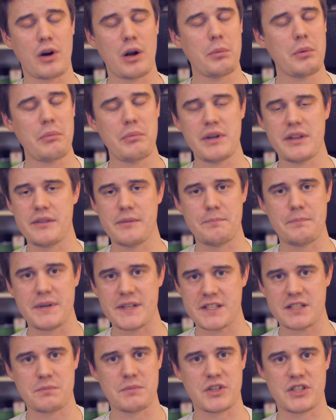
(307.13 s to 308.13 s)
probably the
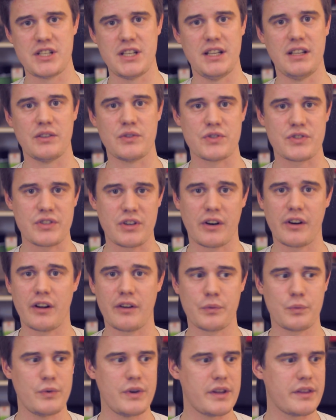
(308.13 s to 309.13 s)
best machine to start
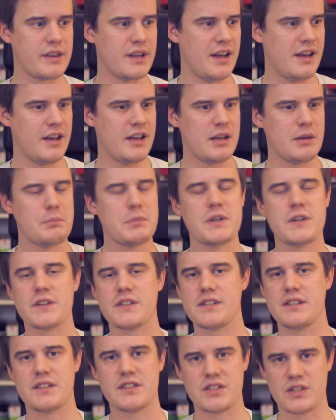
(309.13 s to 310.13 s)
off with
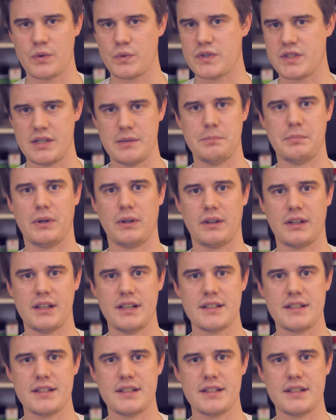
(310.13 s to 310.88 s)
because it's so simple.